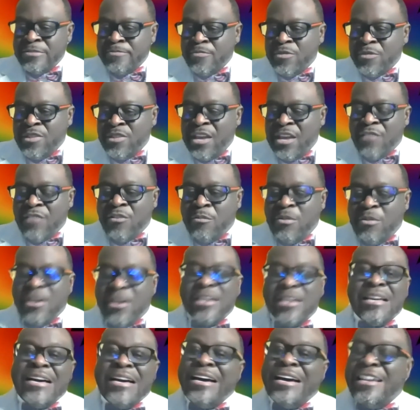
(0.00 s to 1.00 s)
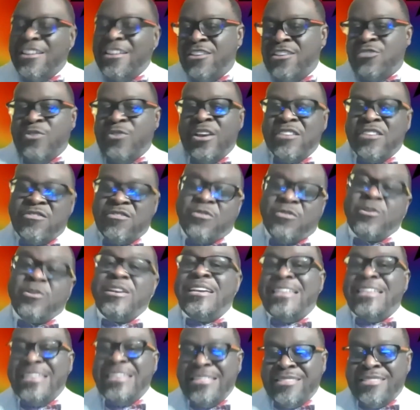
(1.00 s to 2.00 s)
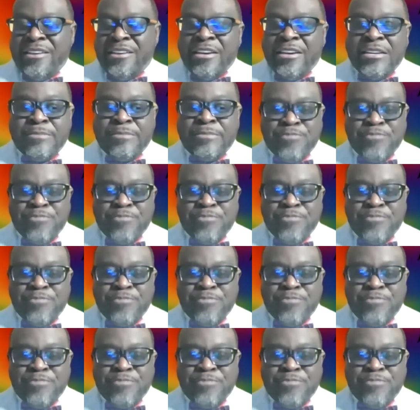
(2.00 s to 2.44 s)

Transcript: never being unaddressed for anything.